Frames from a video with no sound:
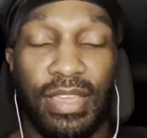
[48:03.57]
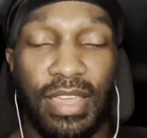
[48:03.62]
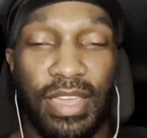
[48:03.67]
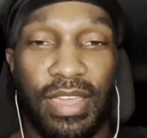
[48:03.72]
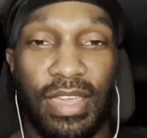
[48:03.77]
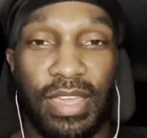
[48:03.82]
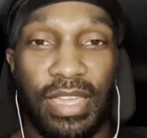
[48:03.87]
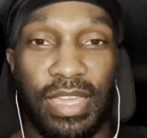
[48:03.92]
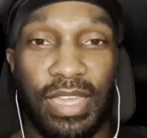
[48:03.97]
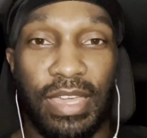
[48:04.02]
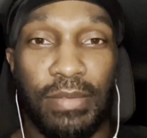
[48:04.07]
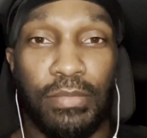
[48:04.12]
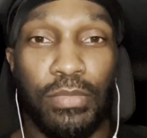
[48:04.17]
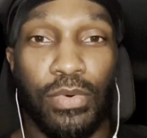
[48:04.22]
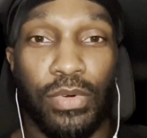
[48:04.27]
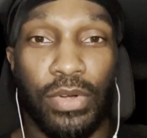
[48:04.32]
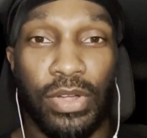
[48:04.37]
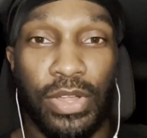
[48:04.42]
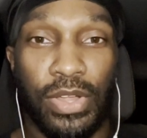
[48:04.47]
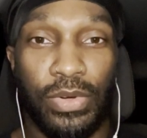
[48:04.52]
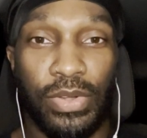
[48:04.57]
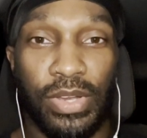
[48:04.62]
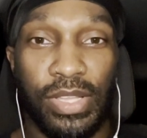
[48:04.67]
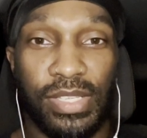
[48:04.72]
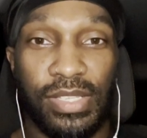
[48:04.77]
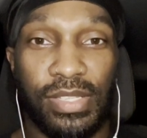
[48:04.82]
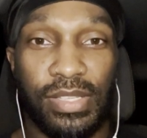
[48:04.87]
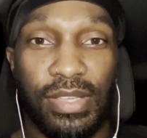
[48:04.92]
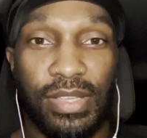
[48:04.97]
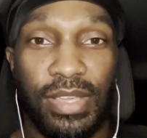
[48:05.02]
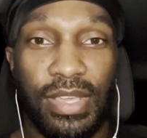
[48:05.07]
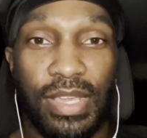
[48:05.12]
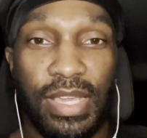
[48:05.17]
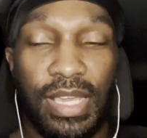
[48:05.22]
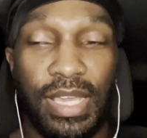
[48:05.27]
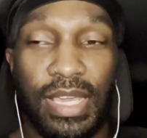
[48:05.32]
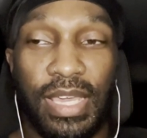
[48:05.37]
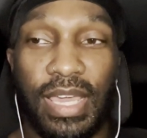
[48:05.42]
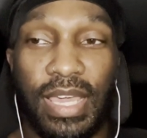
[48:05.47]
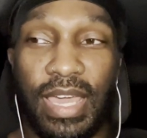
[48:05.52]
and get more noticed,
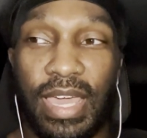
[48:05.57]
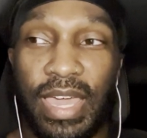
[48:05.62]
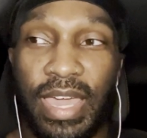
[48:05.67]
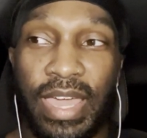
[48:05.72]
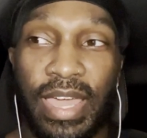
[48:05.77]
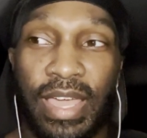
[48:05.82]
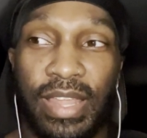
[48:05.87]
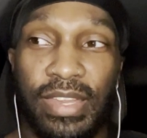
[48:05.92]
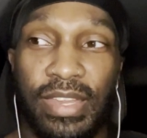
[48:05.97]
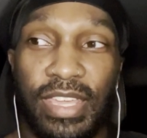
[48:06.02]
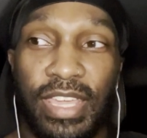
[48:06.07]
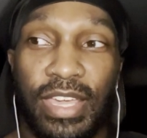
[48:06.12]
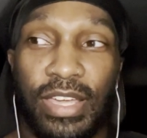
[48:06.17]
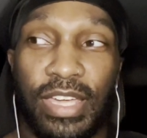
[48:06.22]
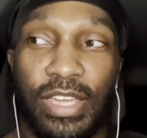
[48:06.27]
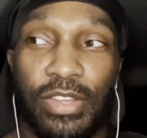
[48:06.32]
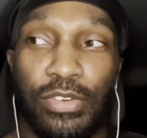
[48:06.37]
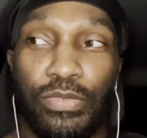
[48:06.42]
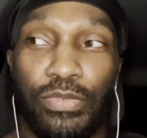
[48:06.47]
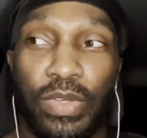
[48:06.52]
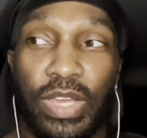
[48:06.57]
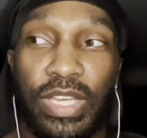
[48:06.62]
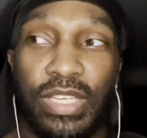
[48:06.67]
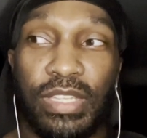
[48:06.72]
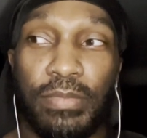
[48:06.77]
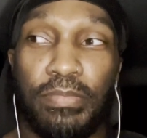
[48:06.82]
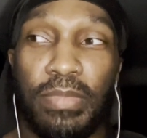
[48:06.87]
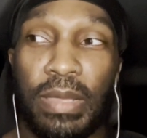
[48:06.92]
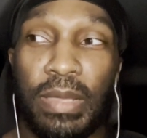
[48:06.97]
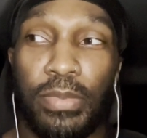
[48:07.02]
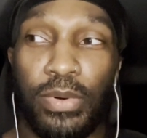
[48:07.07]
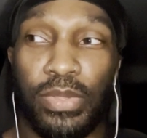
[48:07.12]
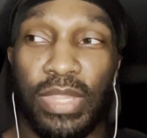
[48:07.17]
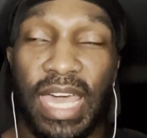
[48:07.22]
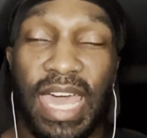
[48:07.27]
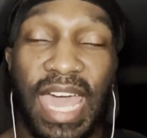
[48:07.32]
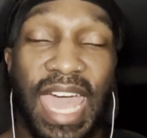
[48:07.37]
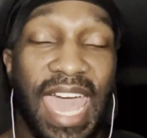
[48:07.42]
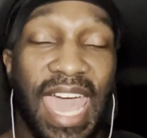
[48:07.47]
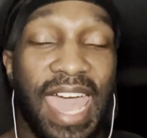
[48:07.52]
and it can reach the people
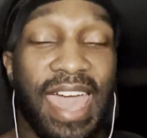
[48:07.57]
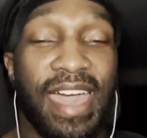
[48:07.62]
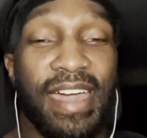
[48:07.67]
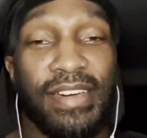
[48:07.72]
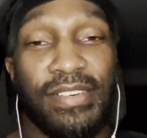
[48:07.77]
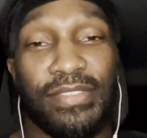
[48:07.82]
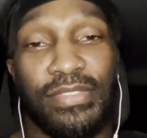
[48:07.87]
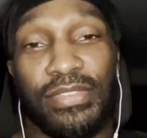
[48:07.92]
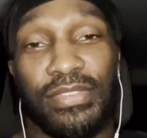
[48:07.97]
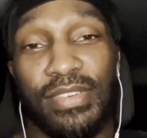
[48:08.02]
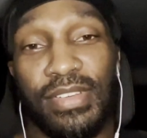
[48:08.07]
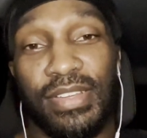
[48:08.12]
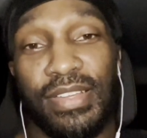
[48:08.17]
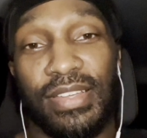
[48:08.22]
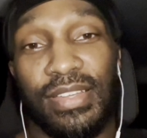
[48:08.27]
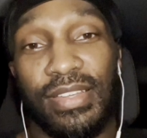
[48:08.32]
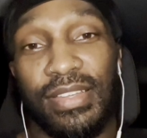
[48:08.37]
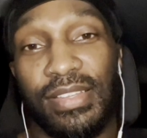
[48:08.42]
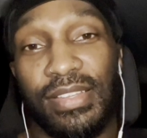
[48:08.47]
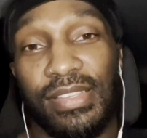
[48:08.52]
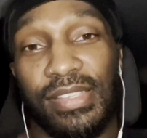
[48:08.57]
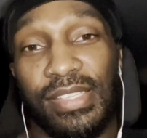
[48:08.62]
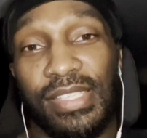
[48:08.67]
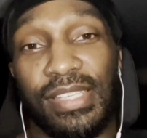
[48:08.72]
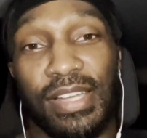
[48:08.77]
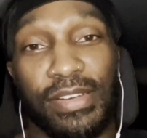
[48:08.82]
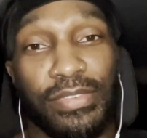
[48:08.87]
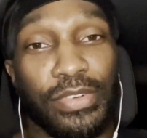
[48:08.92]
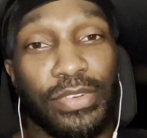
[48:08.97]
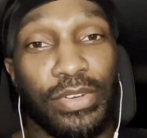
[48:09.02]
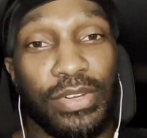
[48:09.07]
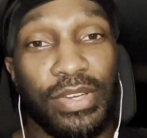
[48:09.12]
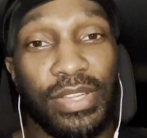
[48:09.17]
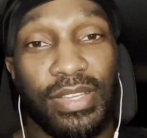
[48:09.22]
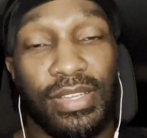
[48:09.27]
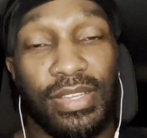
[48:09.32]
that have suffered.